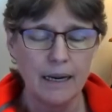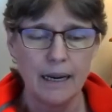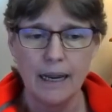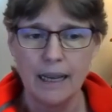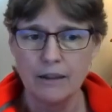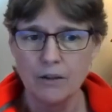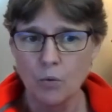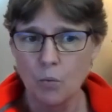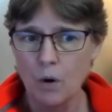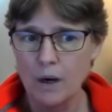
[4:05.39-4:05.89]

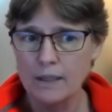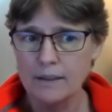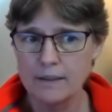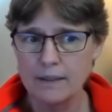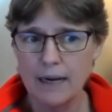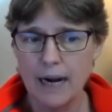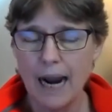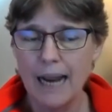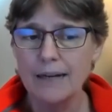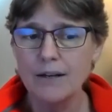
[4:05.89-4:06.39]
and the ones
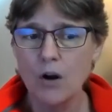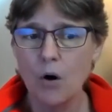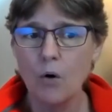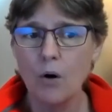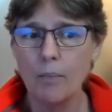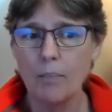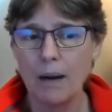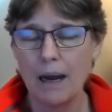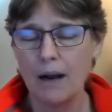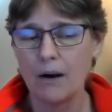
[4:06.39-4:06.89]
that I know
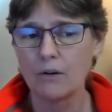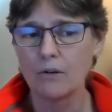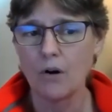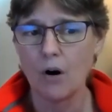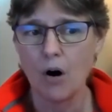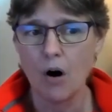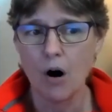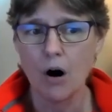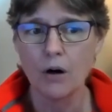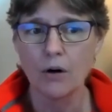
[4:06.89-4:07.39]
about
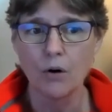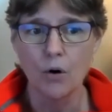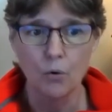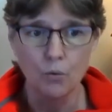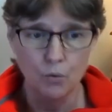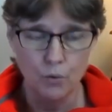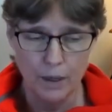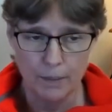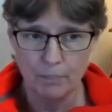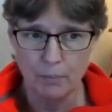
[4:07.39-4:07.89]
are
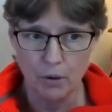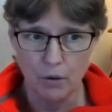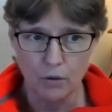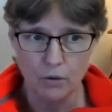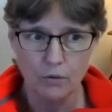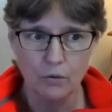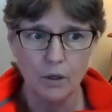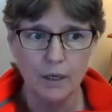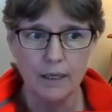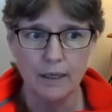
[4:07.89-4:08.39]

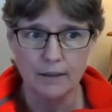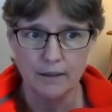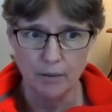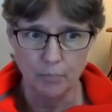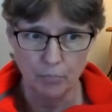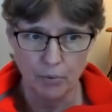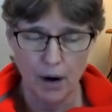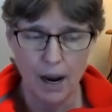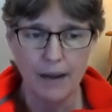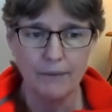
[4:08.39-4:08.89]
Ripple is a
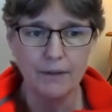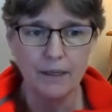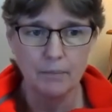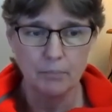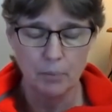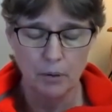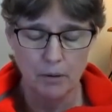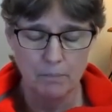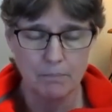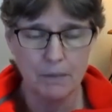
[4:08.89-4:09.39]
private
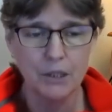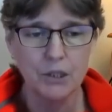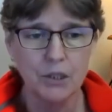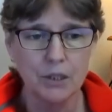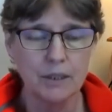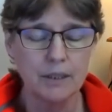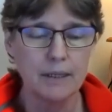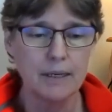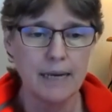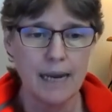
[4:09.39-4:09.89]

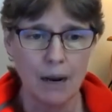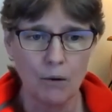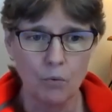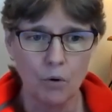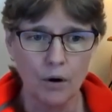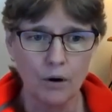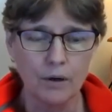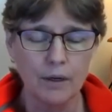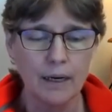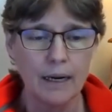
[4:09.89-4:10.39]
permissioned
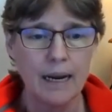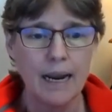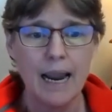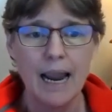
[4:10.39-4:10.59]
network,